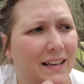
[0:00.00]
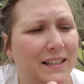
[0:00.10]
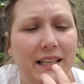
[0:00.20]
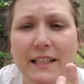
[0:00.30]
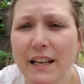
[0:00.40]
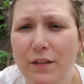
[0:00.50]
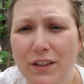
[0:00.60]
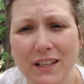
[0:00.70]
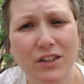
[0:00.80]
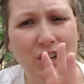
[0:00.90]
Seed
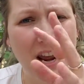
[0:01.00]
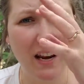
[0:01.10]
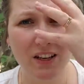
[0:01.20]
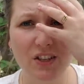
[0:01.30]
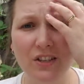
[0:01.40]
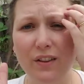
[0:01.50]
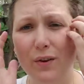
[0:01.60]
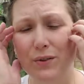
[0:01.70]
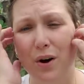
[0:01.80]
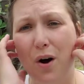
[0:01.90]
Savers Exchange,
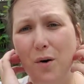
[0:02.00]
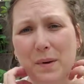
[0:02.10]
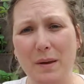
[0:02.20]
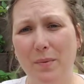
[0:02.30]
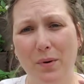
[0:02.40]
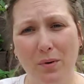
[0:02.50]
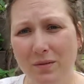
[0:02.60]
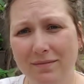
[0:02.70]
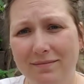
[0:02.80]
those are all people